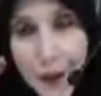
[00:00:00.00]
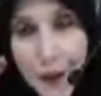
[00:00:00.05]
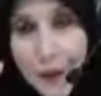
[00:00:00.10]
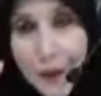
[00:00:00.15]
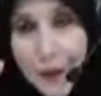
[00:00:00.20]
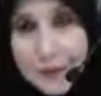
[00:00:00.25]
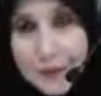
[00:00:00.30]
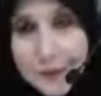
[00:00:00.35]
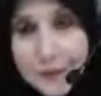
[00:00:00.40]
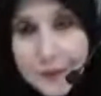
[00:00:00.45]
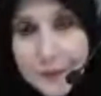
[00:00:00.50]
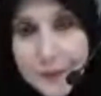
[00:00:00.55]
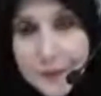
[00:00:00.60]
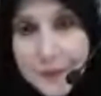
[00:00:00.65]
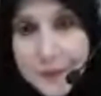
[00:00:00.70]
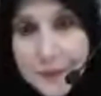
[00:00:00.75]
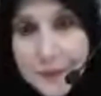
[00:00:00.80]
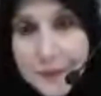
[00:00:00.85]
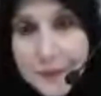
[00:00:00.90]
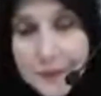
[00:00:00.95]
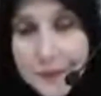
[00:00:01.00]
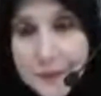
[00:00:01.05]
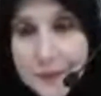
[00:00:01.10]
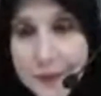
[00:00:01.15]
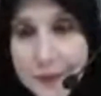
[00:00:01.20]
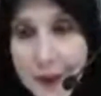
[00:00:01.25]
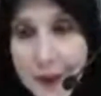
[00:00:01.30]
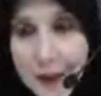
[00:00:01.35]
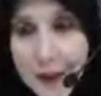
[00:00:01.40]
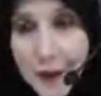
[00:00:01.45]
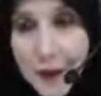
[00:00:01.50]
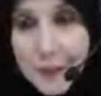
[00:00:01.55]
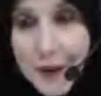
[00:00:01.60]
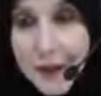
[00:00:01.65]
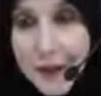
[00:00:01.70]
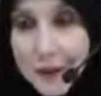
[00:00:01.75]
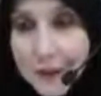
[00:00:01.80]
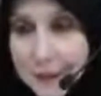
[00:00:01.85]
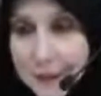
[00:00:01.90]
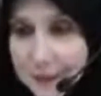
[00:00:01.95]
Paul, can you hear
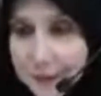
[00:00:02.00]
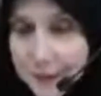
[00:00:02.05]
me?